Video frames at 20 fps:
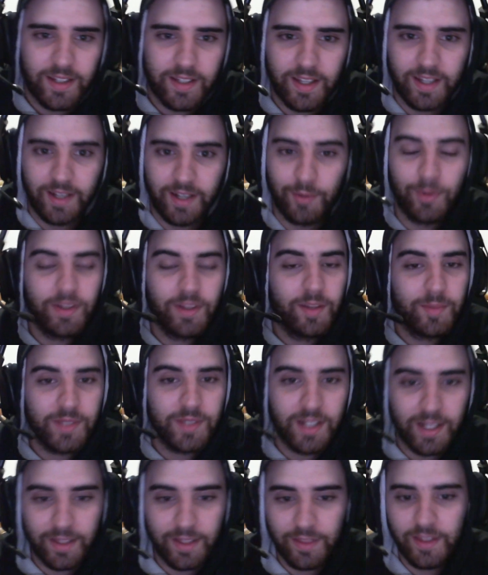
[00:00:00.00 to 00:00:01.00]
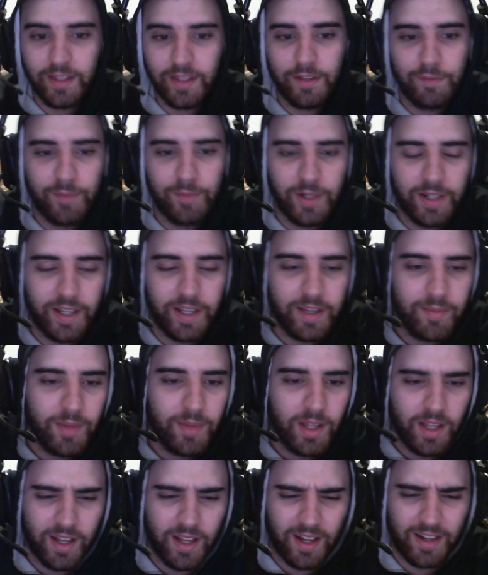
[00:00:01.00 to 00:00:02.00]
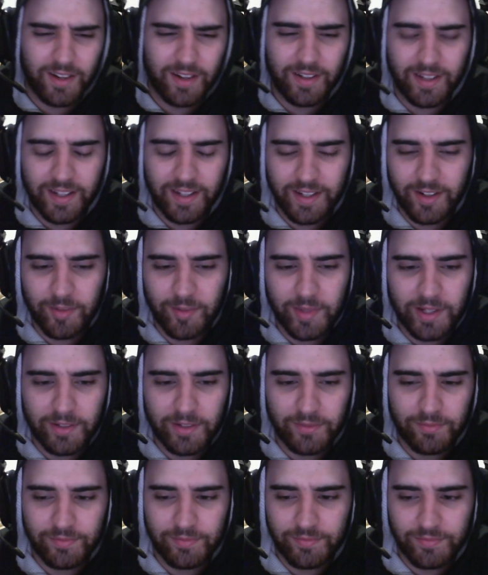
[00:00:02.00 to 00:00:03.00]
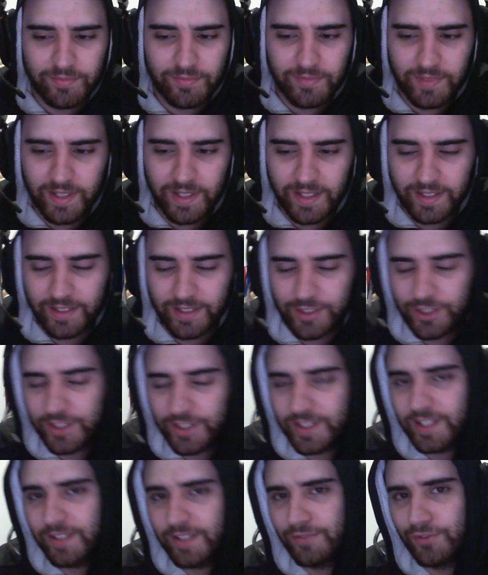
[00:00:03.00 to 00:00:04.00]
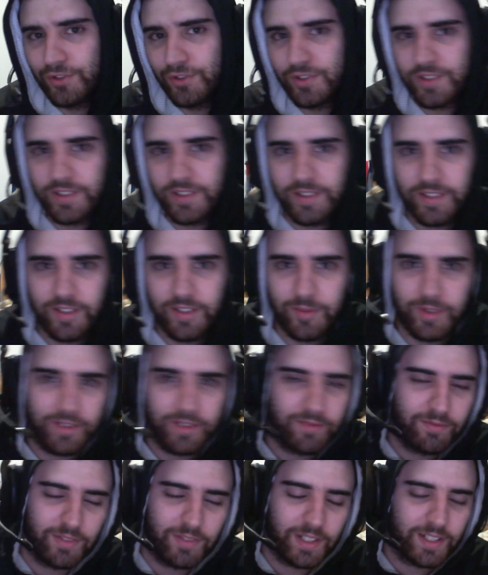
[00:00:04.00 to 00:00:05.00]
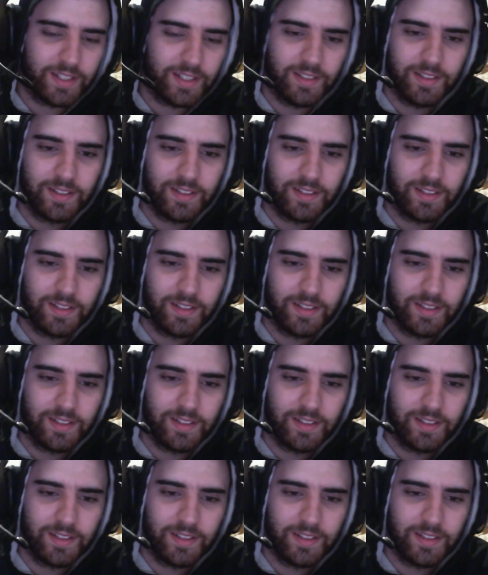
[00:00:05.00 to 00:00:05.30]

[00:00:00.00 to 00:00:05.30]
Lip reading: And I want them to like think of my name. I don't care about getting a shit ton of views. I don't care about fucking